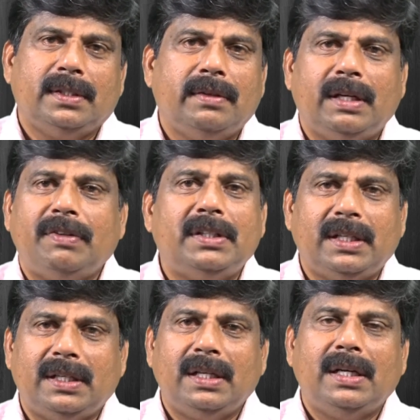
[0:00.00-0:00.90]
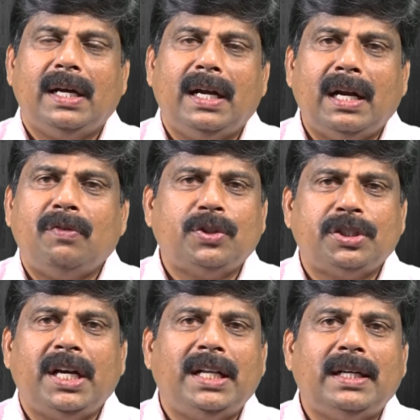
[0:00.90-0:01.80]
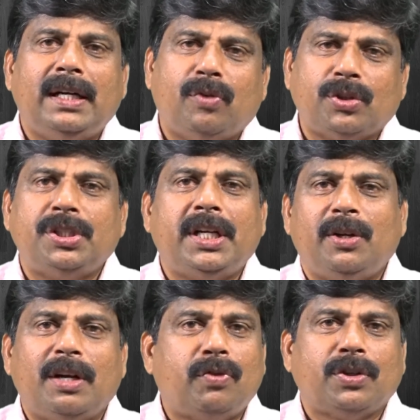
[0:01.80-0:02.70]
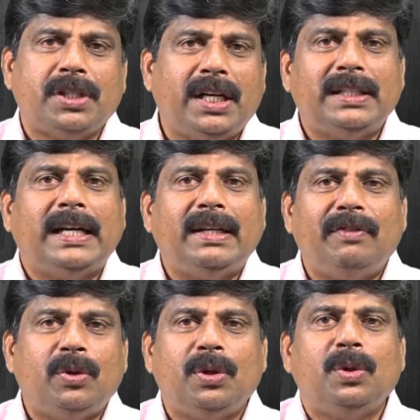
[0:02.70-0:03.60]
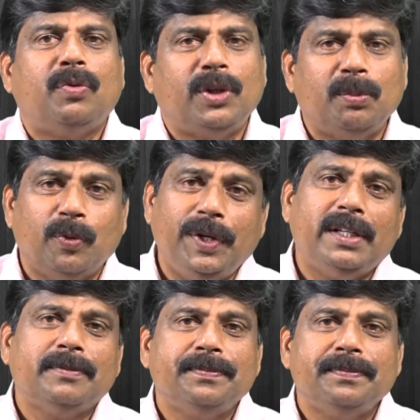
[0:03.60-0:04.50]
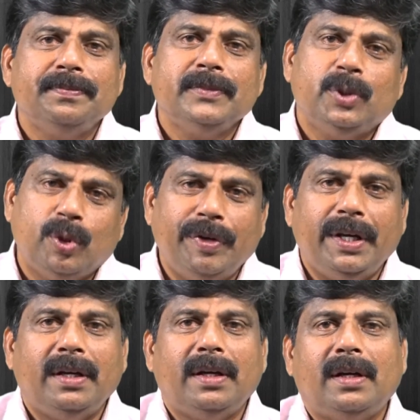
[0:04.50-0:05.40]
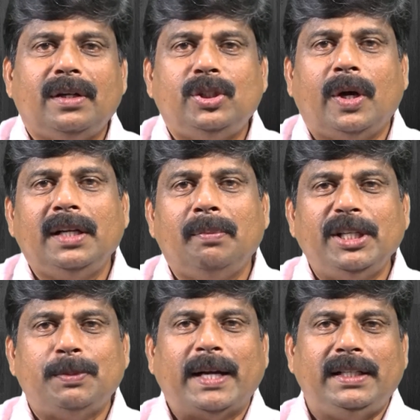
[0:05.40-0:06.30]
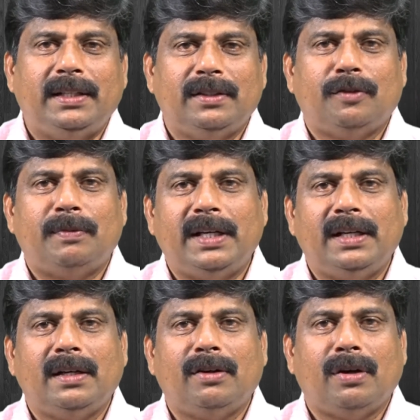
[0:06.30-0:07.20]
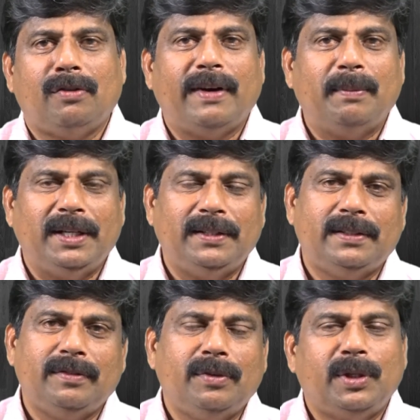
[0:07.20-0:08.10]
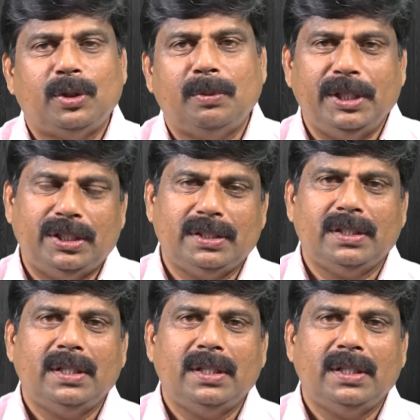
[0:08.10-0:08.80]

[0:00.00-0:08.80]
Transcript: We left it there, and fortunately or unfortunately, that day we couldn't go for the movie. So we joined the beach party of our families. We went to the beach.